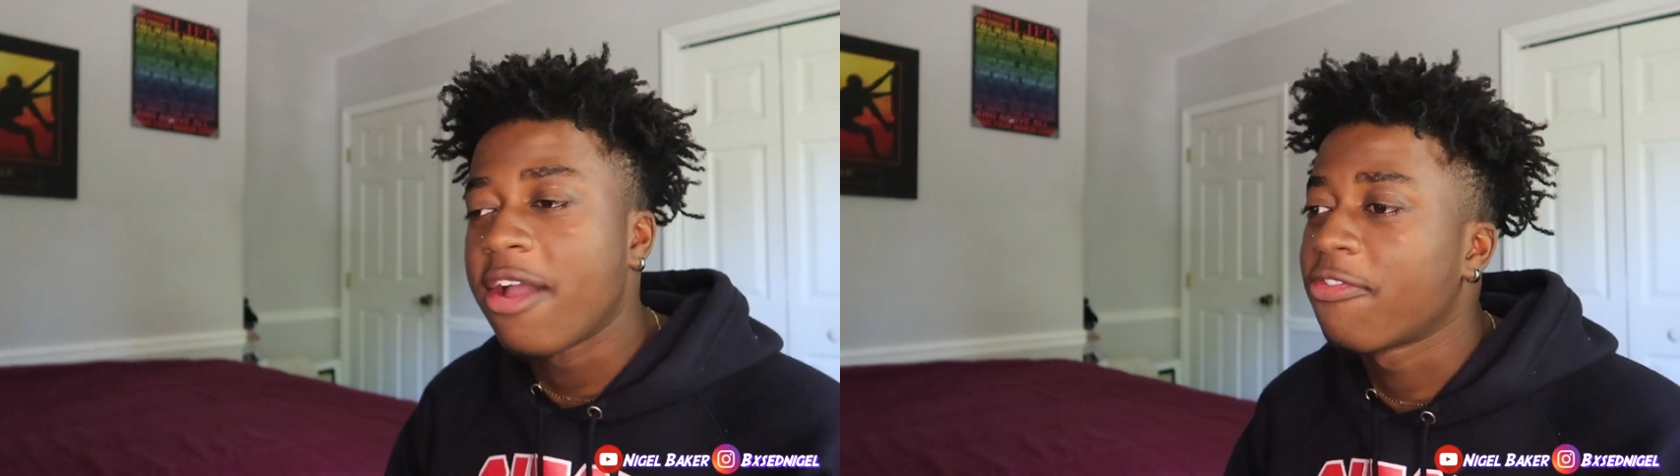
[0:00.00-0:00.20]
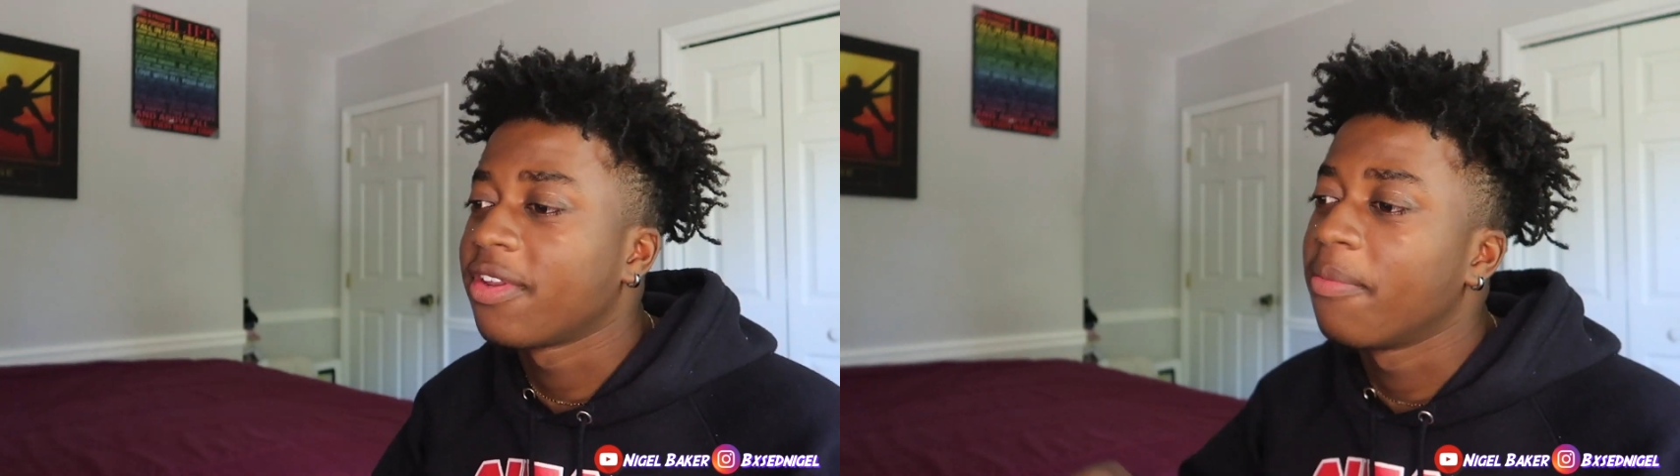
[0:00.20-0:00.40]

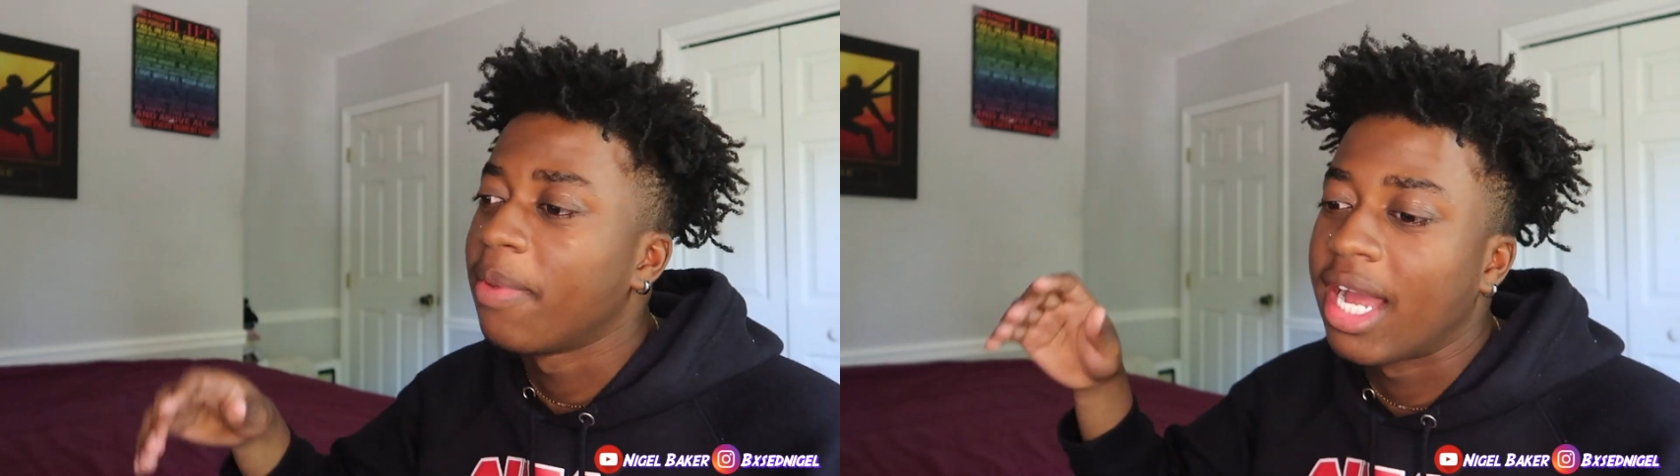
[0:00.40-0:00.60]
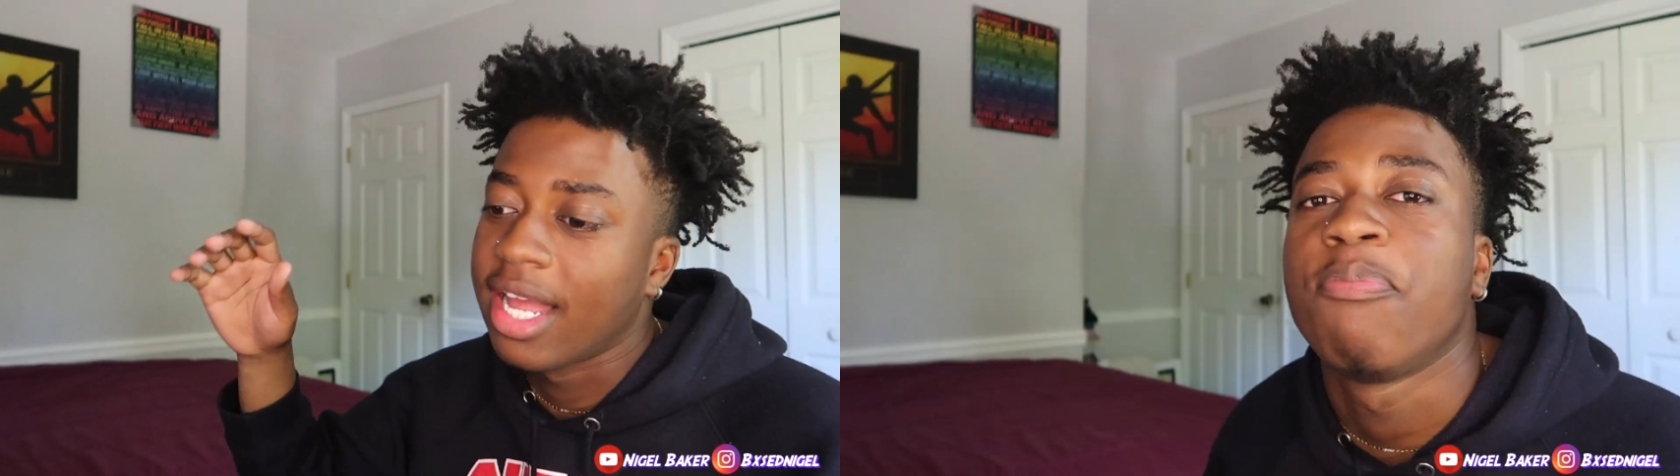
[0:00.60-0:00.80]
I'm finna
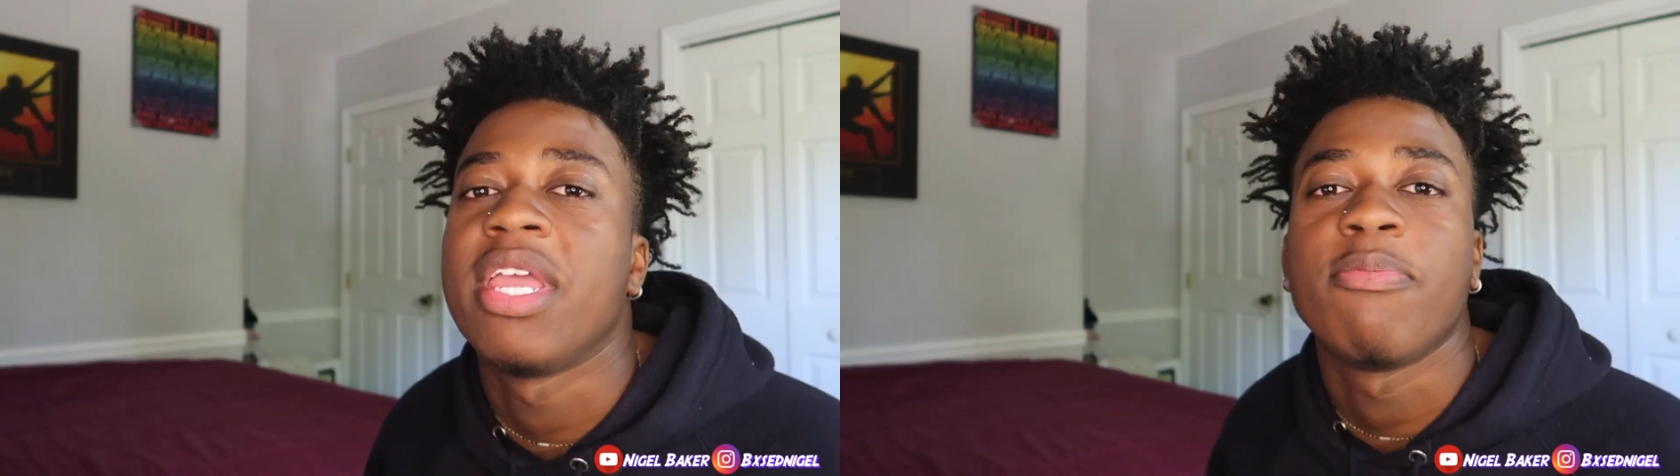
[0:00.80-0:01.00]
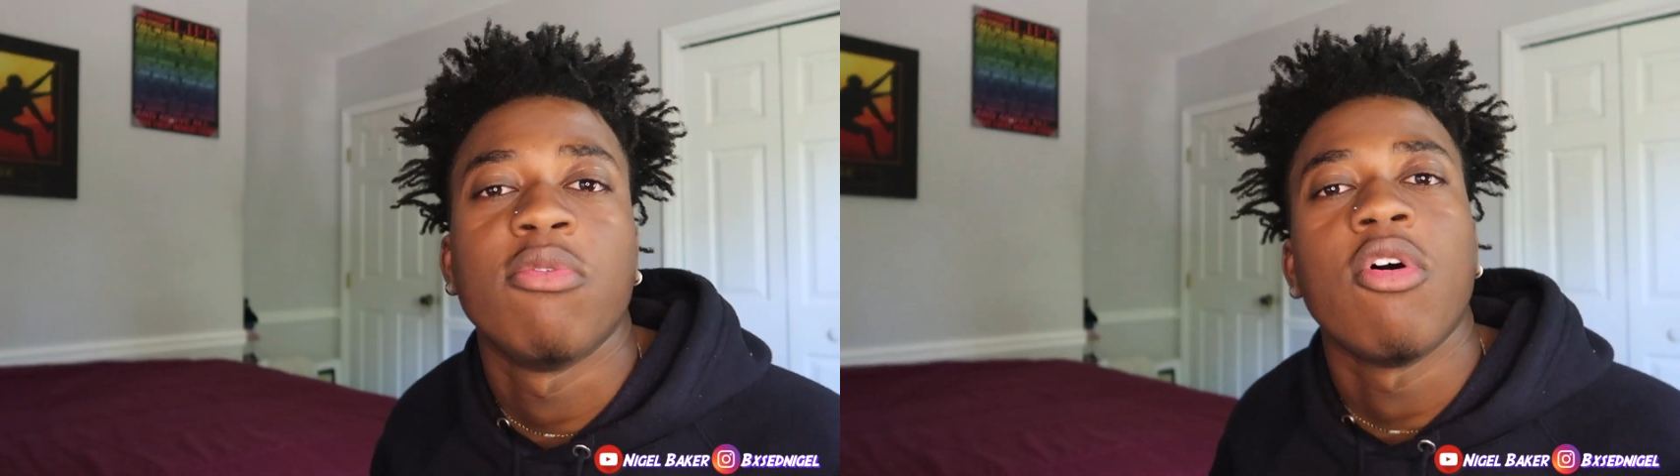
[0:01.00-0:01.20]
buy
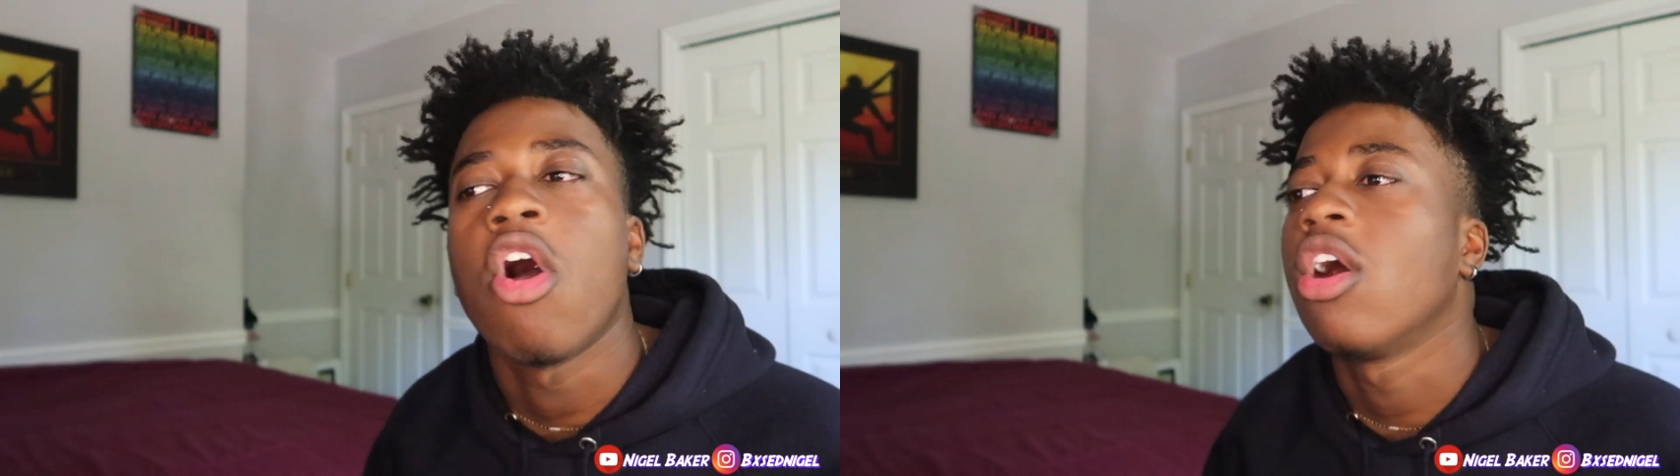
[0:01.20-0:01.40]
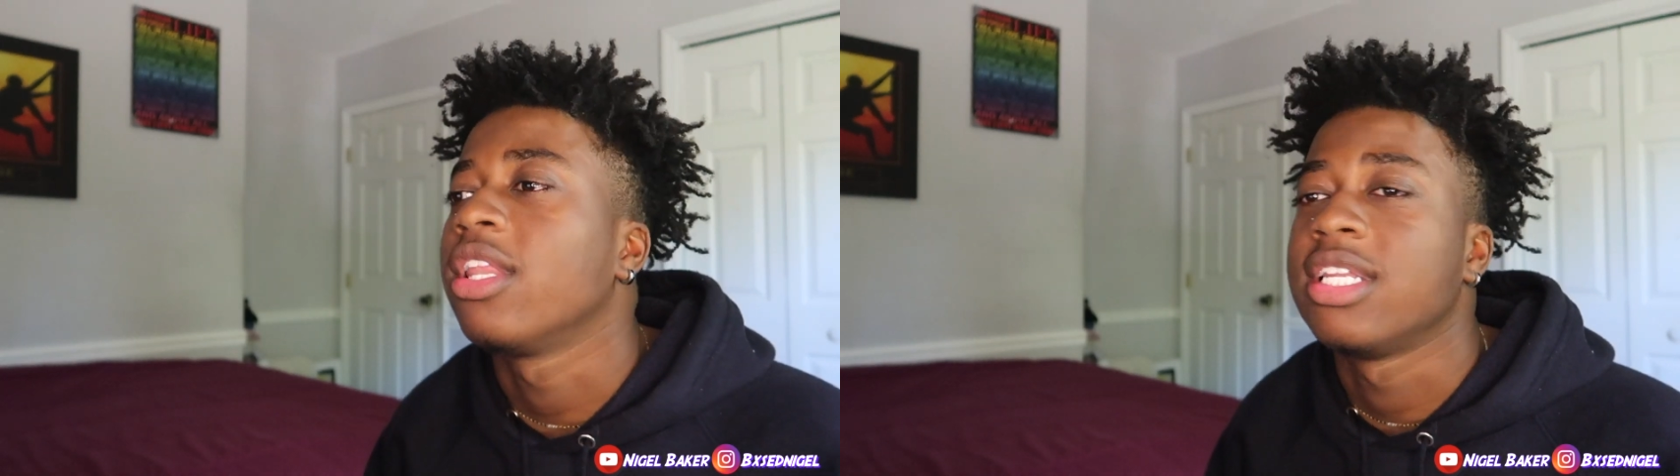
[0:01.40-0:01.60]
people
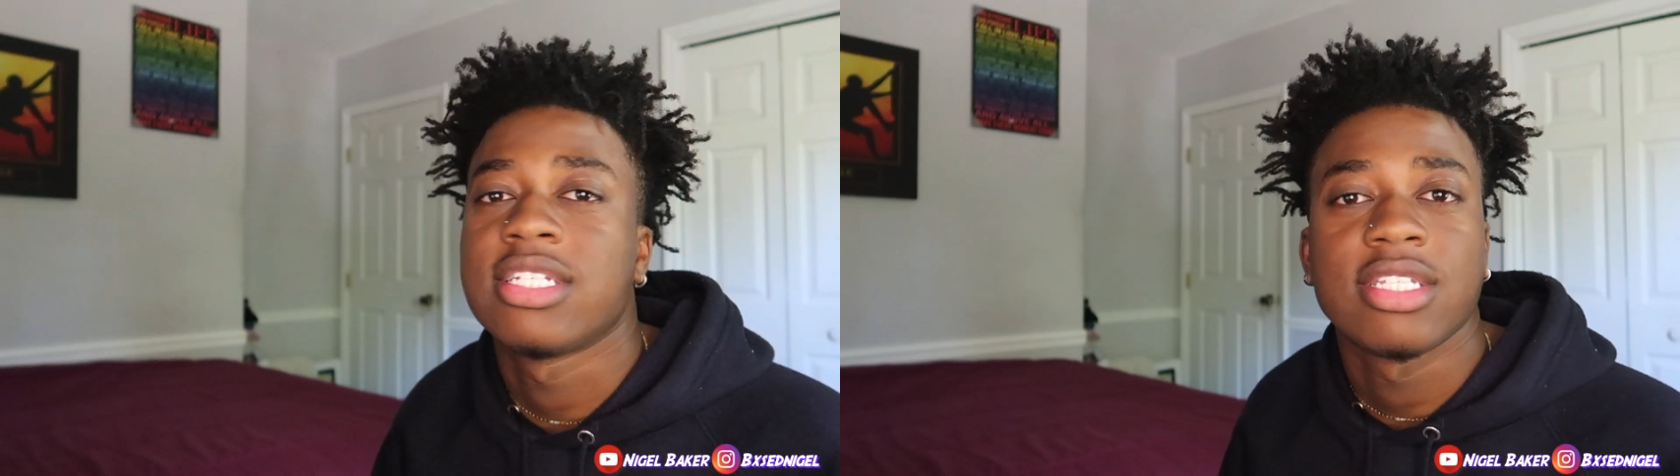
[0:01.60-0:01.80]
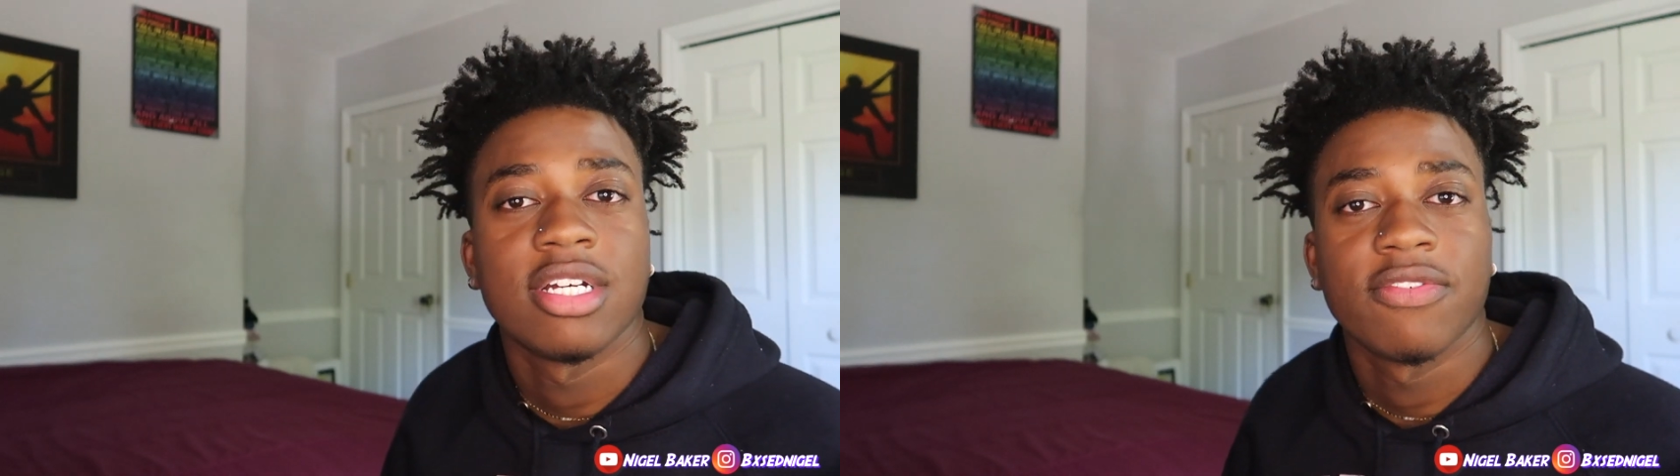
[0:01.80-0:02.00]
all of
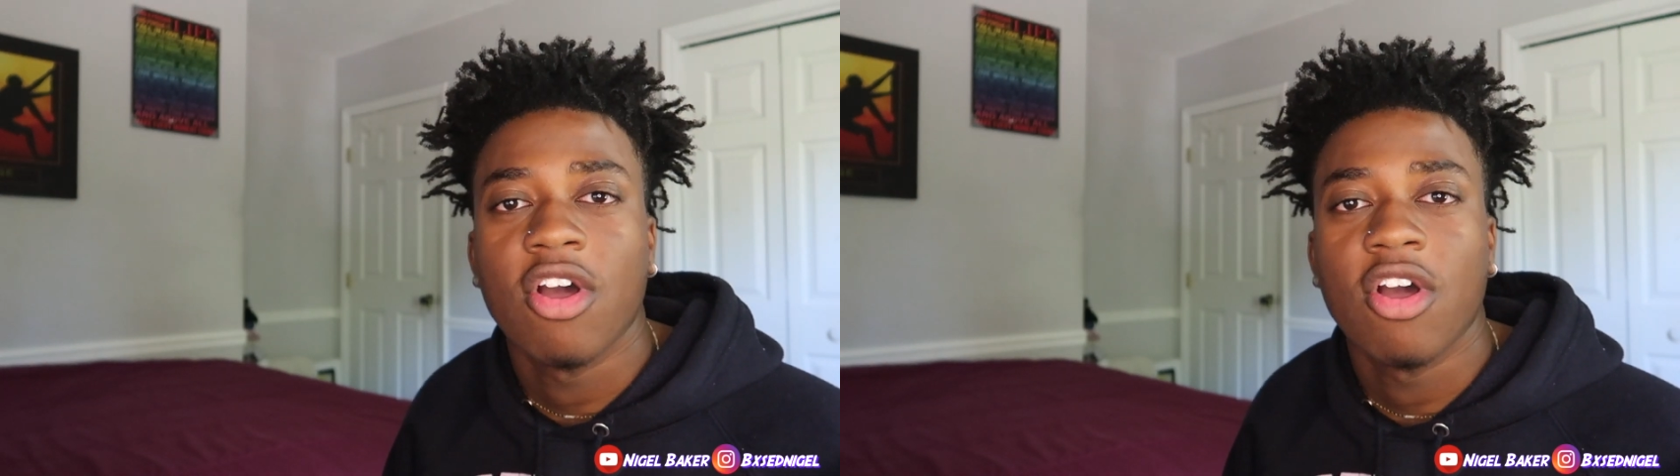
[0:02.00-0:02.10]
this stuff.